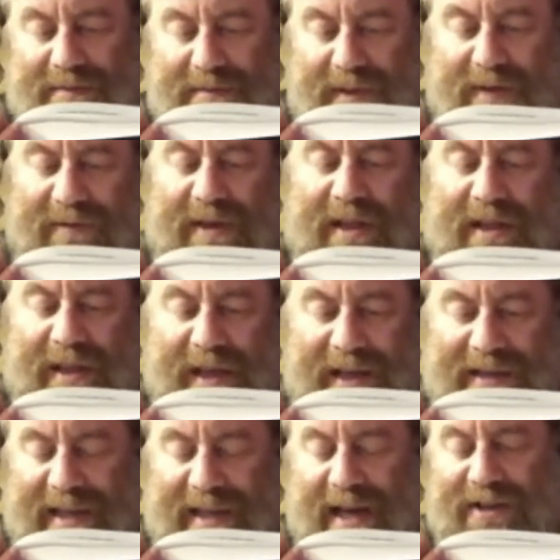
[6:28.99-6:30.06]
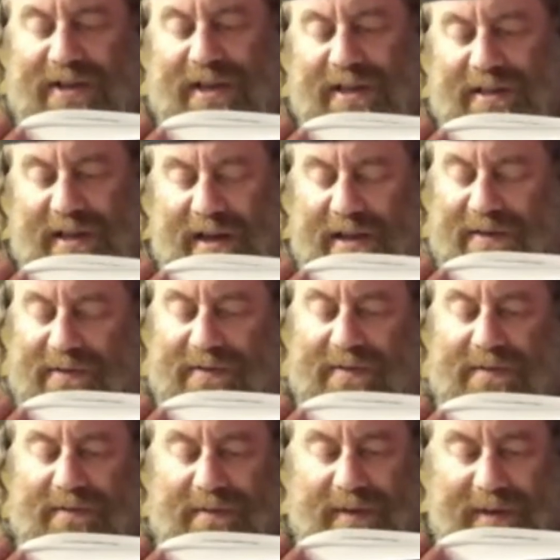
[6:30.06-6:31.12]
If they're as large as olive,
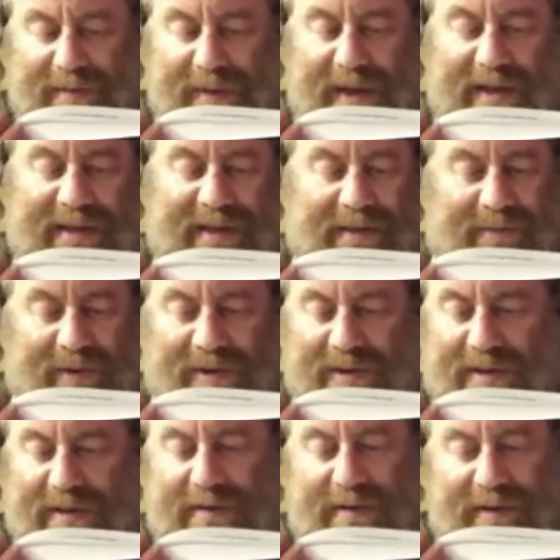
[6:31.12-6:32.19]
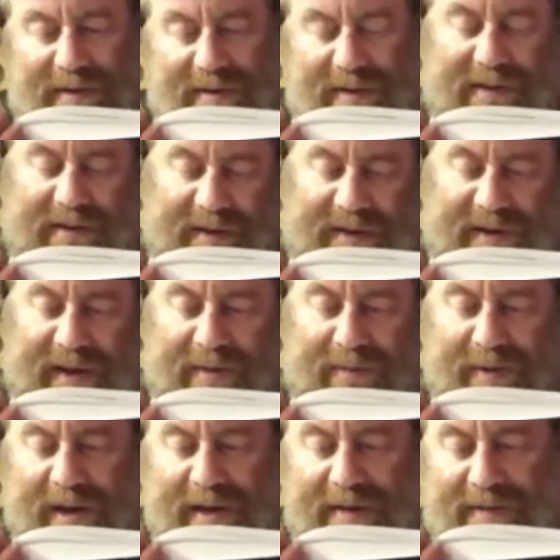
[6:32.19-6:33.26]
it makes hamotze. So it's real
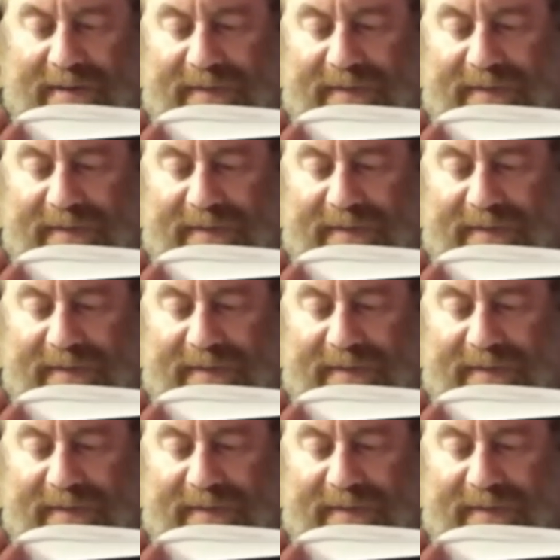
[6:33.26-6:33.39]
bread.